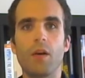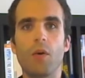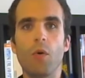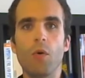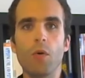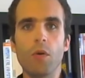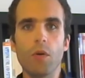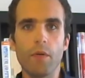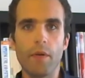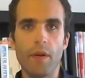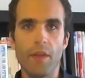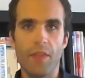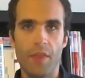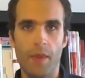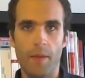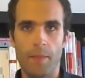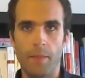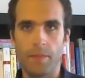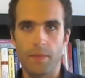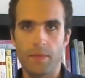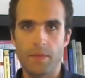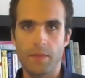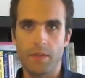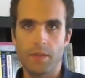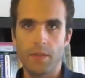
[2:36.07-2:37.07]

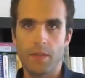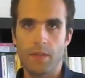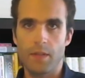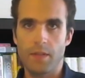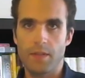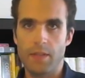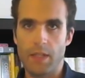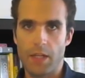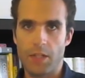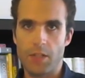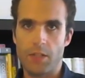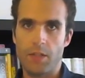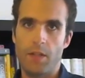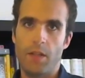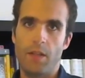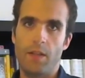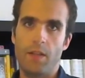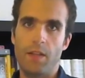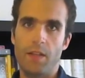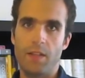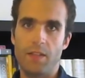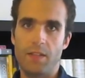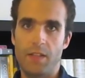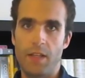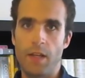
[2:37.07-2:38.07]
algorithms section in
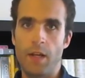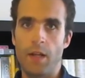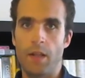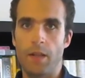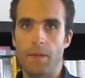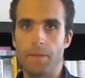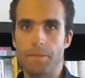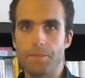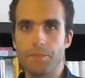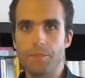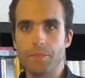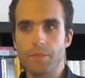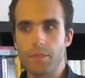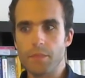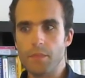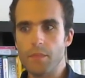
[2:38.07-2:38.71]
the STL,